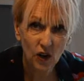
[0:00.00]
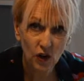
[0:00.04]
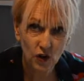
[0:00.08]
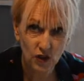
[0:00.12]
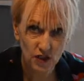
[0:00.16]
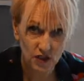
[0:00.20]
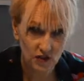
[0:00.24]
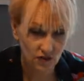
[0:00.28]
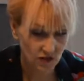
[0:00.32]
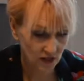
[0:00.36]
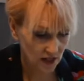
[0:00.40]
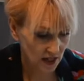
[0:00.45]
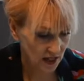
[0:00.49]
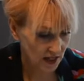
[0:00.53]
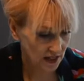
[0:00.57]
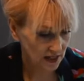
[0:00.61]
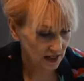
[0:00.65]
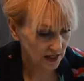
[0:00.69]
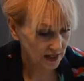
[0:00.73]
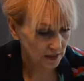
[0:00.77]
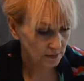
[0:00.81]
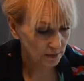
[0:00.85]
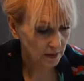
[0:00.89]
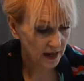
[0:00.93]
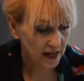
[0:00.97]
lots of these,
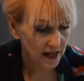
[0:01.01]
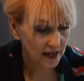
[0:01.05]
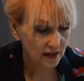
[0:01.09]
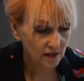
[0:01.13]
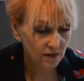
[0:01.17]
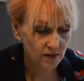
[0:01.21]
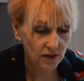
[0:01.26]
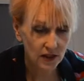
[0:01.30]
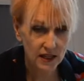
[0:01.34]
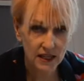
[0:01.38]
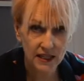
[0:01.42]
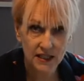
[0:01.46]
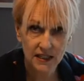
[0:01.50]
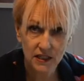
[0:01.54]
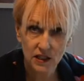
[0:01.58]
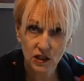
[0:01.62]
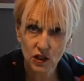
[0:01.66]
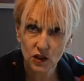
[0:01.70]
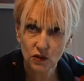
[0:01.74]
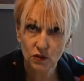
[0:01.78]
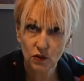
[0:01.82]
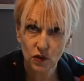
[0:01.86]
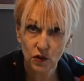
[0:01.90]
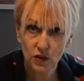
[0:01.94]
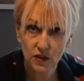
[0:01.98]
as many of these as
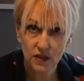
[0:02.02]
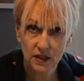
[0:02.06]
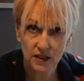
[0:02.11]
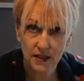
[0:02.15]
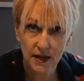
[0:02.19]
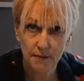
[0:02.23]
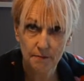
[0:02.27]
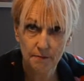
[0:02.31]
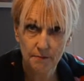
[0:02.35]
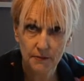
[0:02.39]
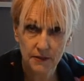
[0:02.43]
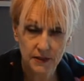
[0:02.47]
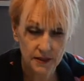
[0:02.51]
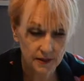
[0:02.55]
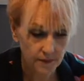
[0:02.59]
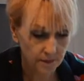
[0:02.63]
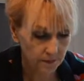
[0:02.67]
you've got stems.